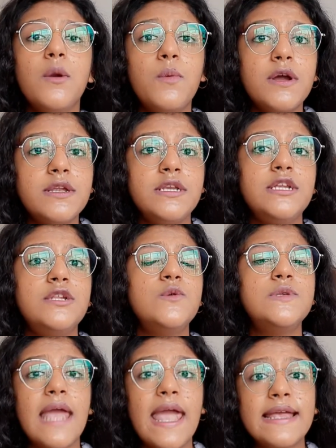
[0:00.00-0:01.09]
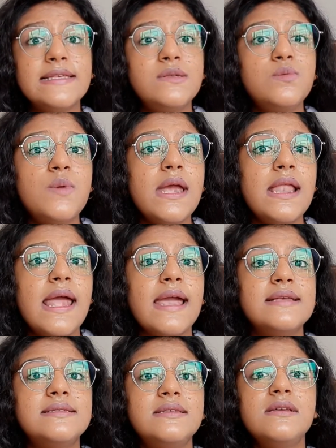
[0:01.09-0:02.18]
were reduced, as well
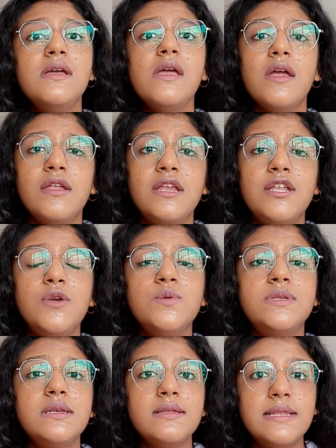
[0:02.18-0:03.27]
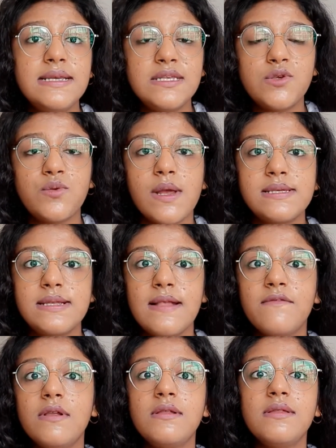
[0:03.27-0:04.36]
as reducing the stress
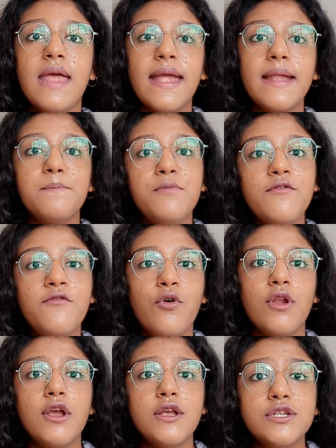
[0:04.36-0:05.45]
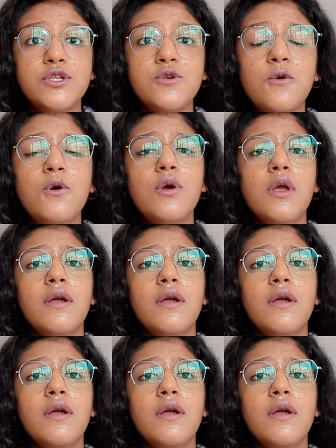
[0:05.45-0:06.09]
level than before. So